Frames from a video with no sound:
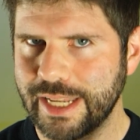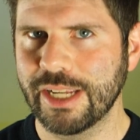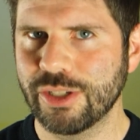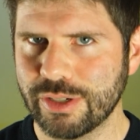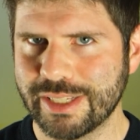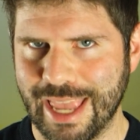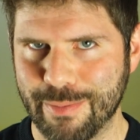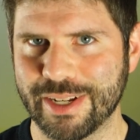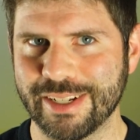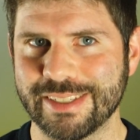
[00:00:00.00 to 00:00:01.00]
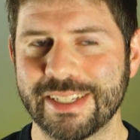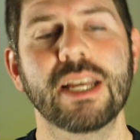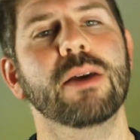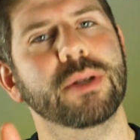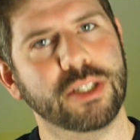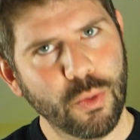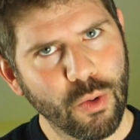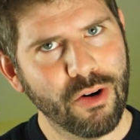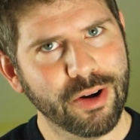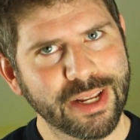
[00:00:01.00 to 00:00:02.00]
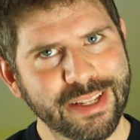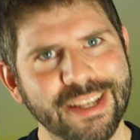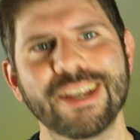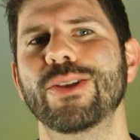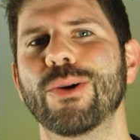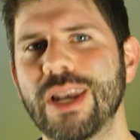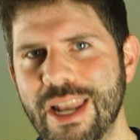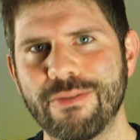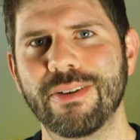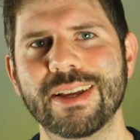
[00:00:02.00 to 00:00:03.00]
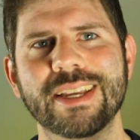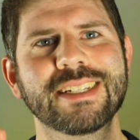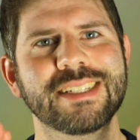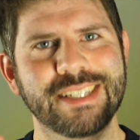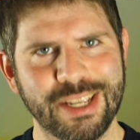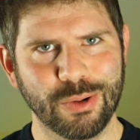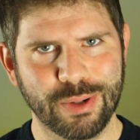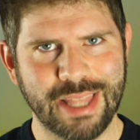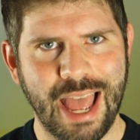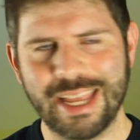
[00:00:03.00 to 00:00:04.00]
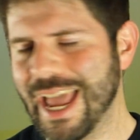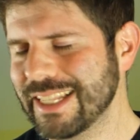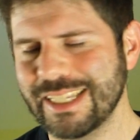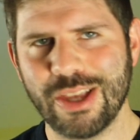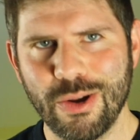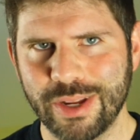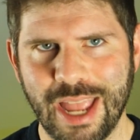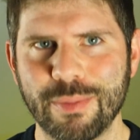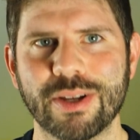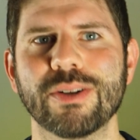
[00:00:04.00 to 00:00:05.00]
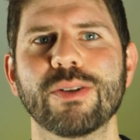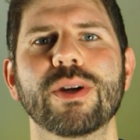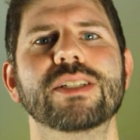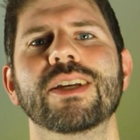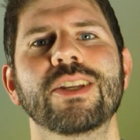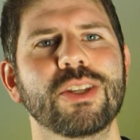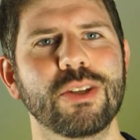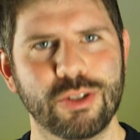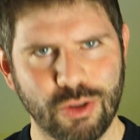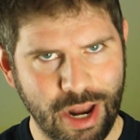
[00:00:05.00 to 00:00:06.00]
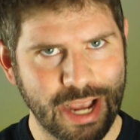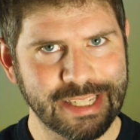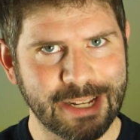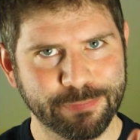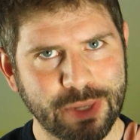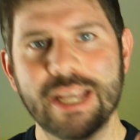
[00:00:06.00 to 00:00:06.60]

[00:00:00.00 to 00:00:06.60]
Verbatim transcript: dangerous chemical. But don't worry, your liver can deal with that. It has its own chemical which can neutralize it.